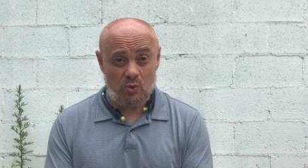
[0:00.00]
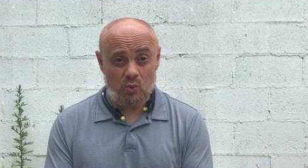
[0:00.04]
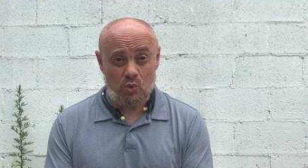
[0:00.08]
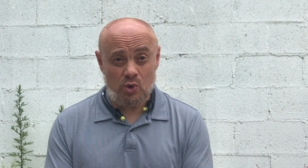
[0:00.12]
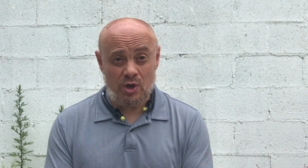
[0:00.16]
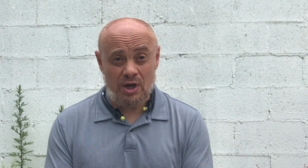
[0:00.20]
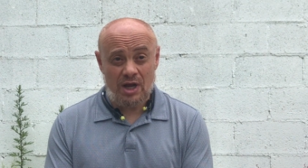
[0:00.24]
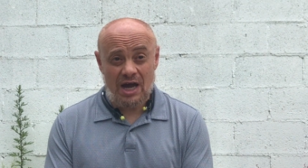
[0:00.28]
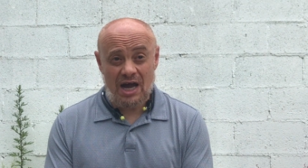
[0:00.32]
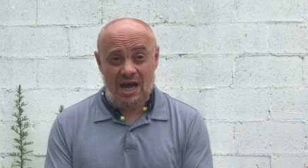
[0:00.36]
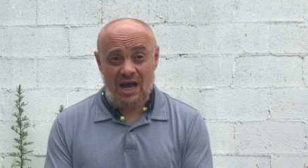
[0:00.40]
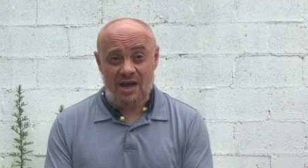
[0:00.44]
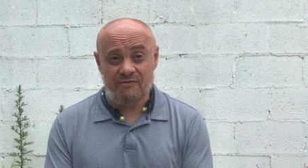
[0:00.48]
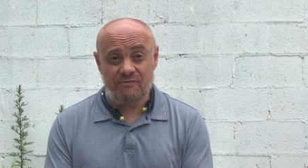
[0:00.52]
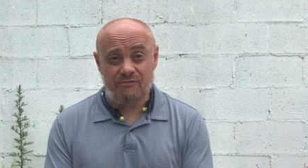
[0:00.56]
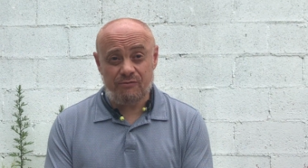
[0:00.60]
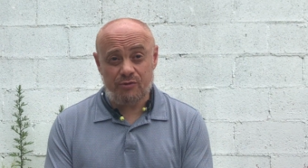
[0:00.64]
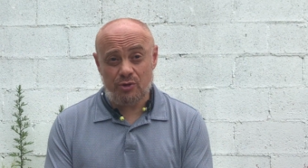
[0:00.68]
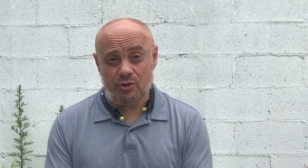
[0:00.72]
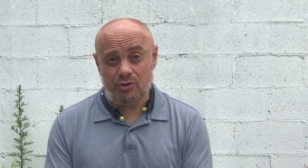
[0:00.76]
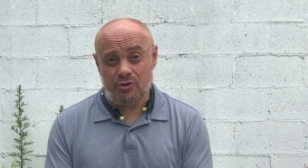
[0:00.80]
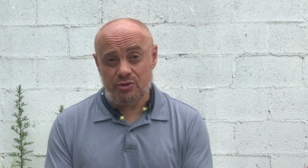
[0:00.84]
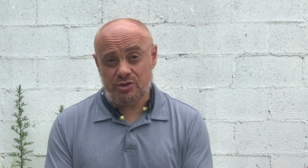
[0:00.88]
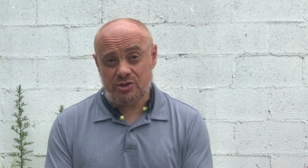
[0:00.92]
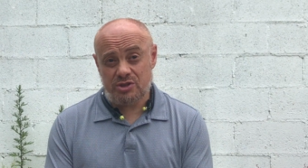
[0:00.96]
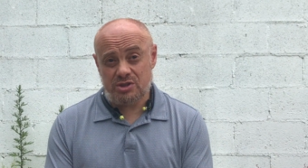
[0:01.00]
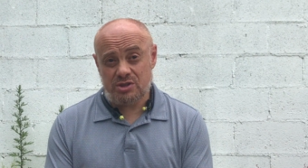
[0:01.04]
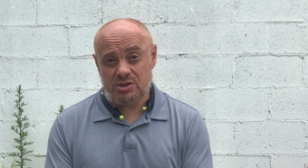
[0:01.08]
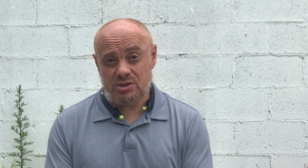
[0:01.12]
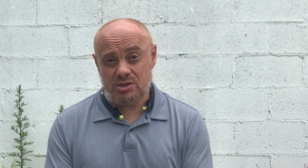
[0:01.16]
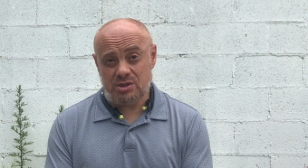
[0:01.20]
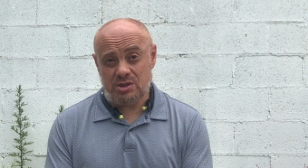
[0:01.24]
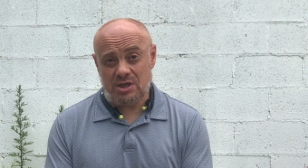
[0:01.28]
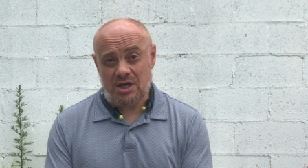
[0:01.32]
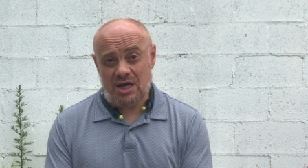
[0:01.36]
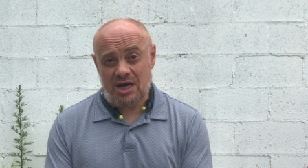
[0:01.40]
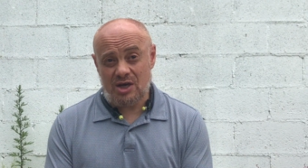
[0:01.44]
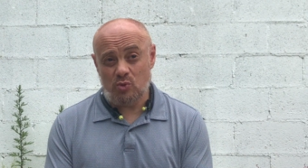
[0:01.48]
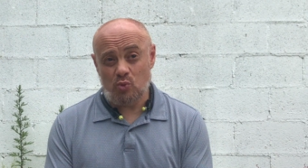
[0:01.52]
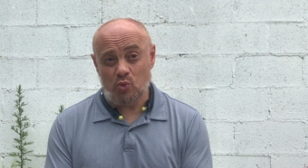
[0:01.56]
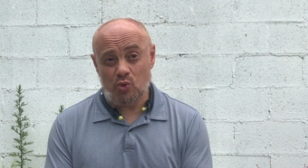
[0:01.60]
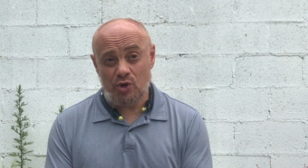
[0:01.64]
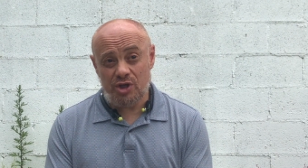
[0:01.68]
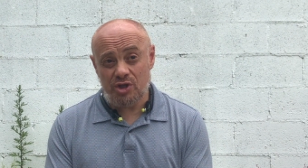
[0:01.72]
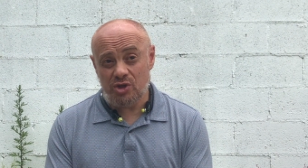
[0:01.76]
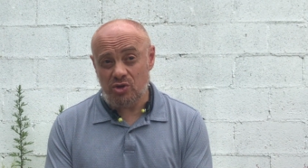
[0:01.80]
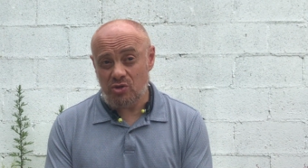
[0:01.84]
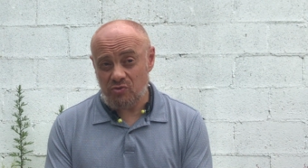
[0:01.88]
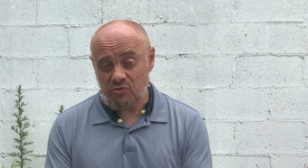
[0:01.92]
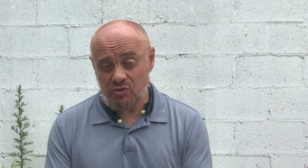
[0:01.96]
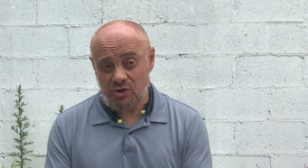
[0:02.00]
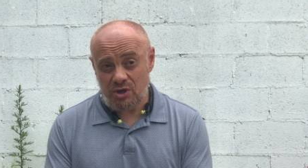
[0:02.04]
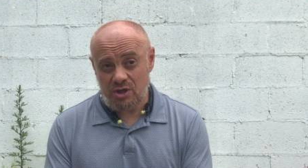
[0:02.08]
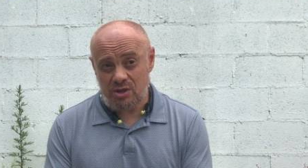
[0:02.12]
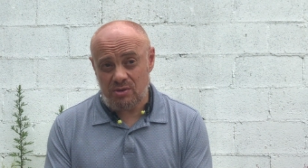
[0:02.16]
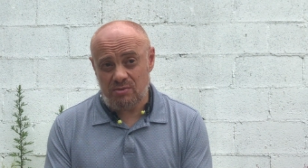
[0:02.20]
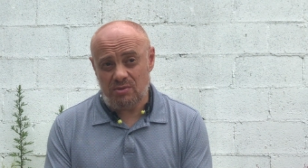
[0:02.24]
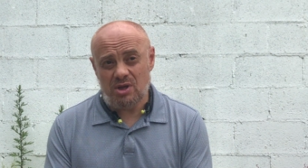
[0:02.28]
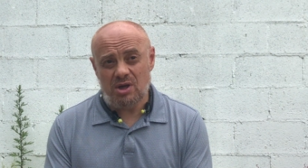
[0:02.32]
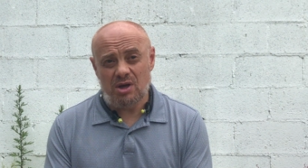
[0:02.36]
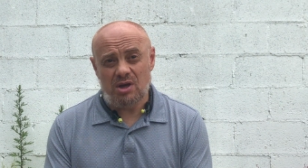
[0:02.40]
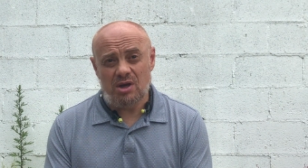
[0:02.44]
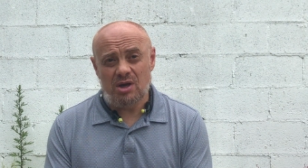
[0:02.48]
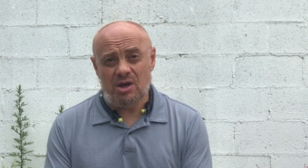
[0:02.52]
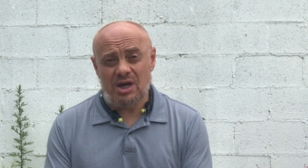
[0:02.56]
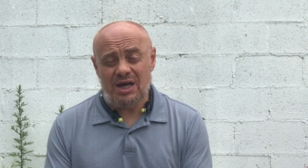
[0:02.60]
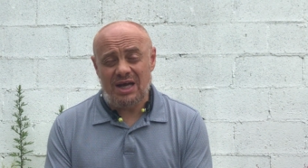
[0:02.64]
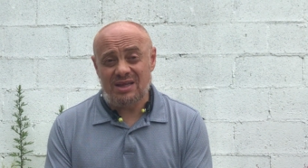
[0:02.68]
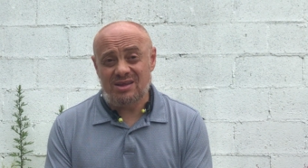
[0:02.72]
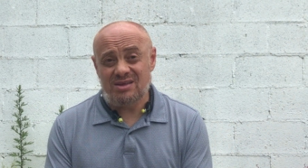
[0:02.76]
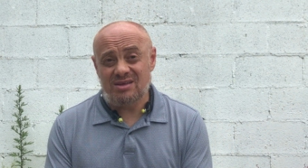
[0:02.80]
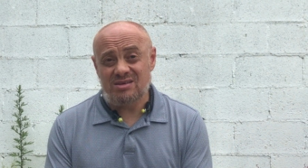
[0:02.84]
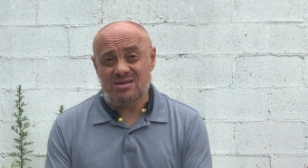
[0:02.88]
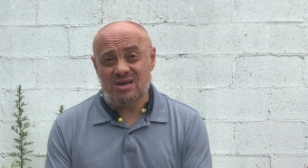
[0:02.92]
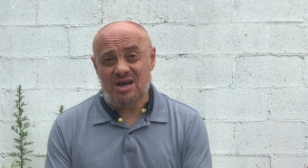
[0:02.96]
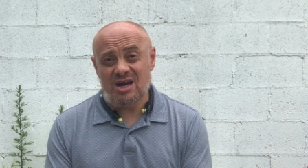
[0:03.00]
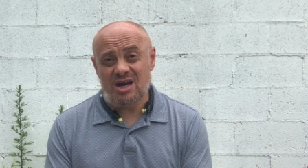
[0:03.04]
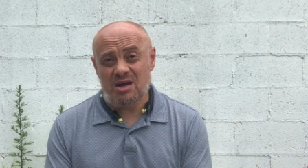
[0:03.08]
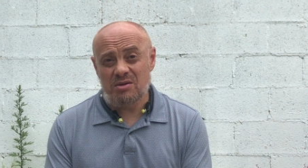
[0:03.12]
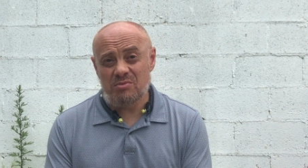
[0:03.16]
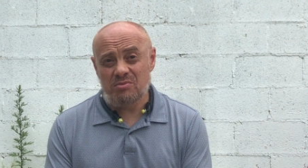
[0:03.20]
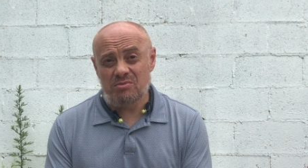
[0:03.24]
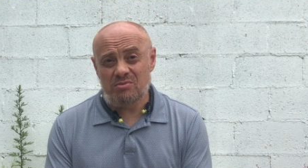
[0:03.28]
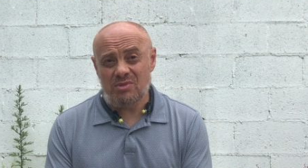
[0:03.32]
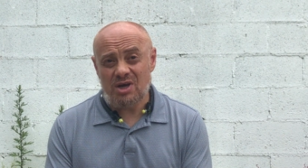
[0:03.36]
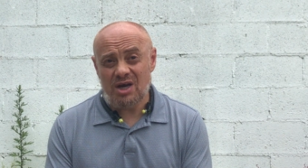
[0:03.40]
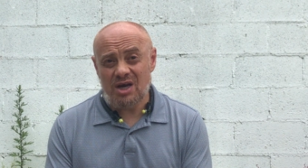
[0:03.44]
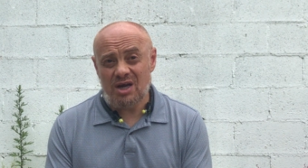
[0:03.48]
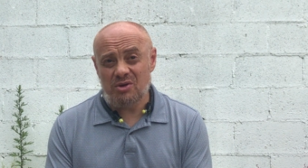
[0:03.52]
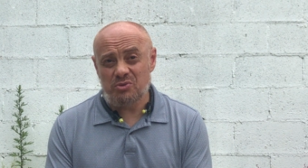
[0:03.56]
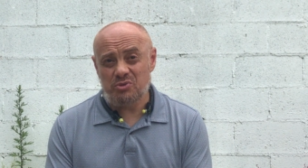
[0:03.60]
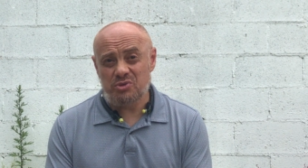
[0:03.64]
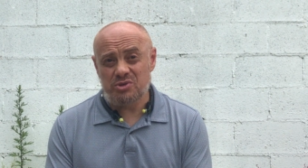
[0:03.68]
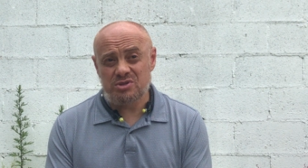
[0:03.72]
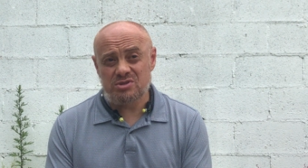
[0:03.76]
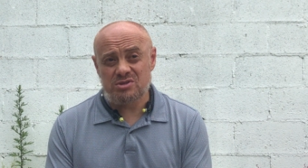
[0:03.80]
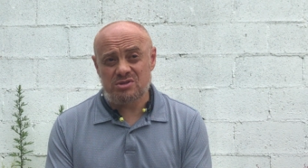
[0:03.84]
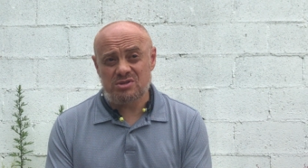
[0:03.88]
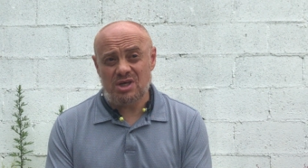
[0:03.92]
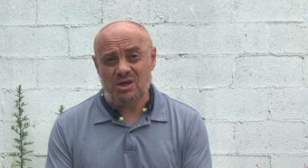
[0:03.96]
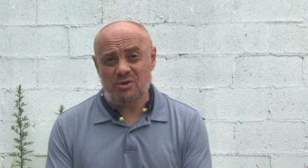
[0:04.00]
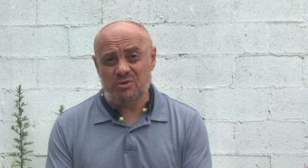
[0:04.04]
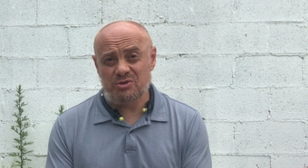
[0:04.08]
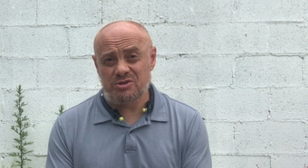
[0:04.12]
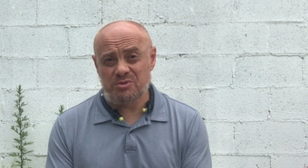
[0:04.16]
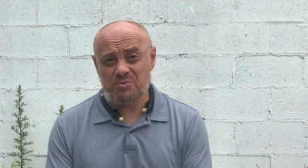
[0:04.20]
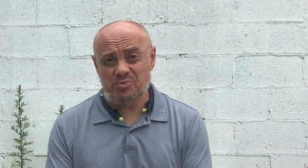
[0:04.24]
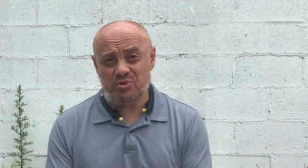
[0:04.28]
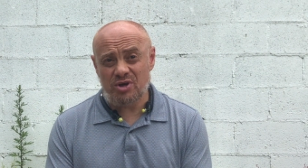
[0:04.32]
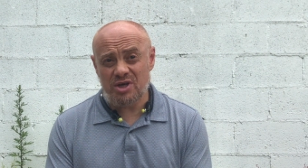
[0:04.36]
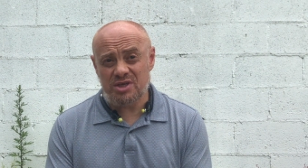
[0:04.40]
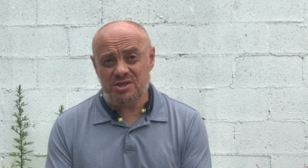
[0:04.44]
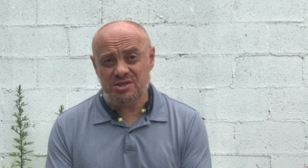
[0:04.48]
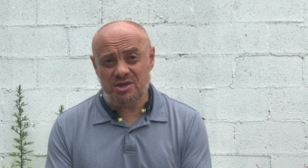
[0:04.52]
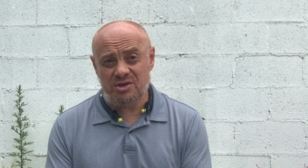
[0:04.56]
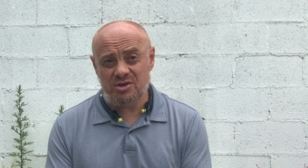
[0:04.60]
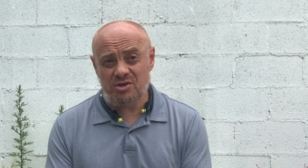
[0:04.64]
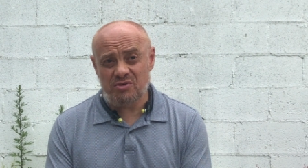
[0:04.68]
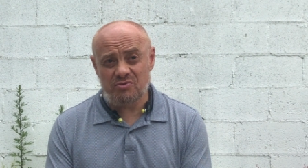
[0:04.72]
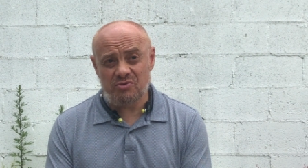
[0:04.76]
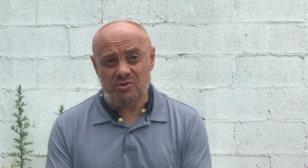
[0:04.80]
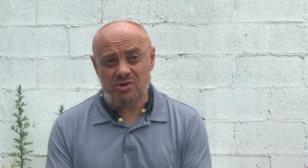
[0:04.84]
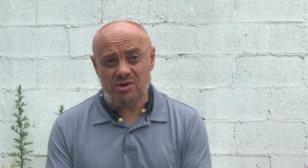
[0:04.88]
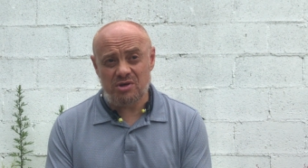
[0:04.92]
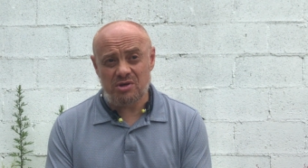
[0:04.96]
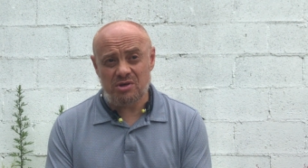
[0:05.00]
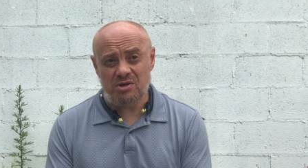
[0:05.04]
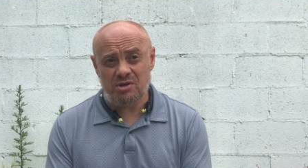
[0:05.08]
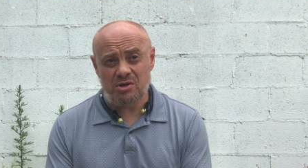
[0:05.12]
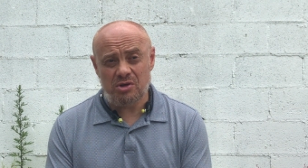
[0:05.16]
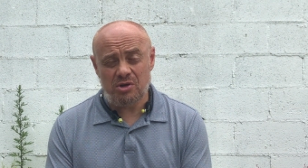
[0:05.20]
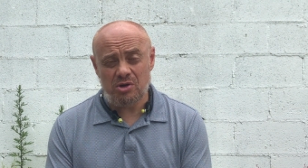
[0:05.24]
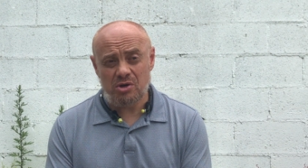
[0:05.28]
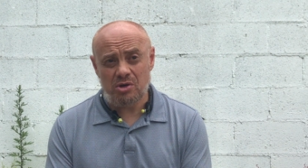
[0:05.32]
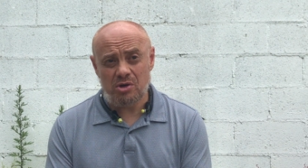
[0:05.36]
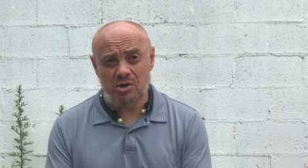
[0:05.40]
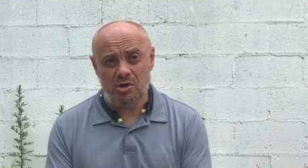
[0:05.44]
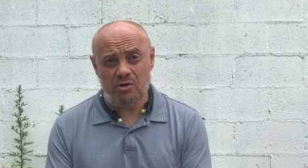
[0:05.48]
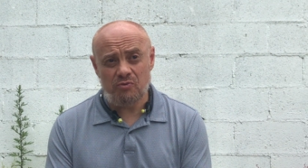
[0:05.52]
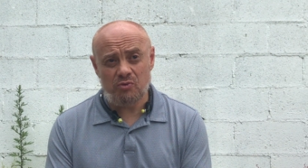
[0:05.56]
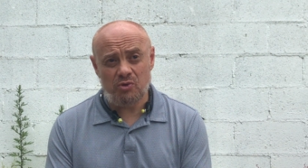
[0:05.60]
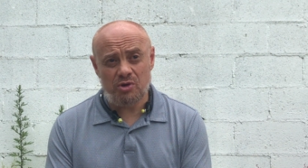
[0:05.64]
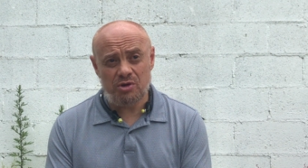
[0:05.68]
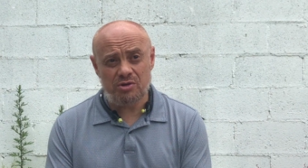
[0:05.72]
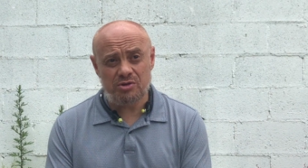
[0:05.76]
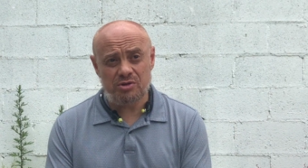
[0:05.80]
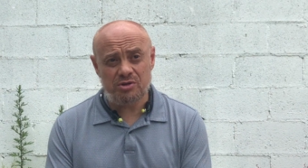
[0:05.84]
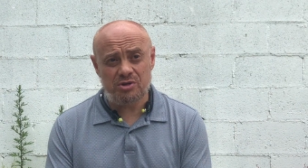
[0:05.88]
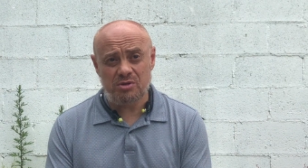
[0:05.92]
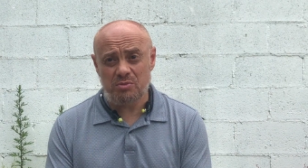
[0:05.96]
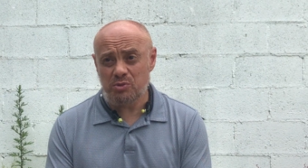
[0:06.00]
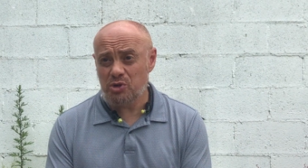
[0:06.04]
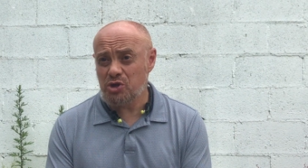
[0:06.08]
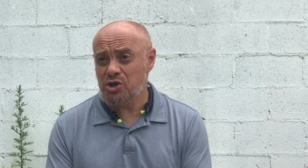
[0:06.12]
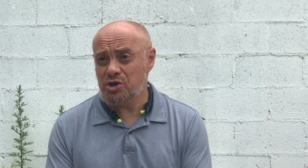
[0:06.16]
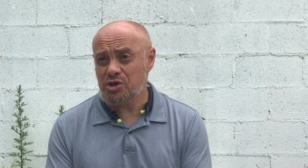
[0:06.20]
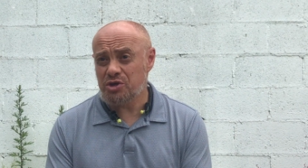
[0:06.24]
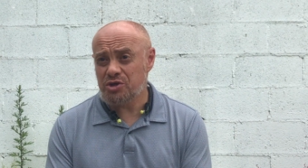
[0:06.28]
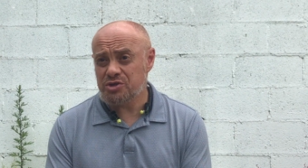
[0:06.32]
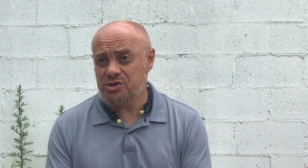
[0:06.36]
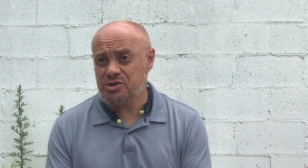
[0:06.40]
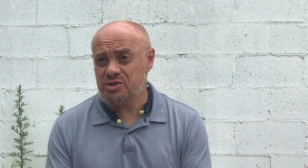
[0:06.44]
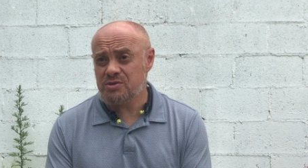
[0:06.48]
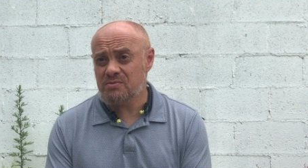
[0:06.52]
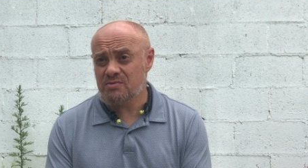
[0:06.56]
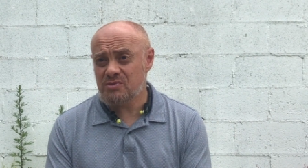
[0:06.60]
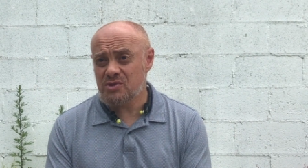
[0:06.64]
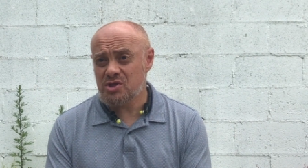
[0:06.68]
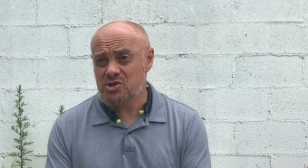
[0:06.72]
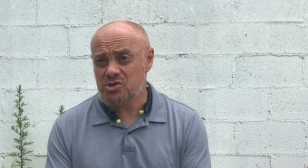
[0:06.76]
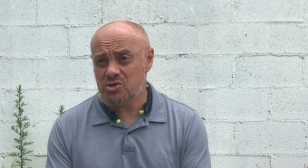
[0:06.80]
When I first got wind of it, at the time I was a president of one of the communities.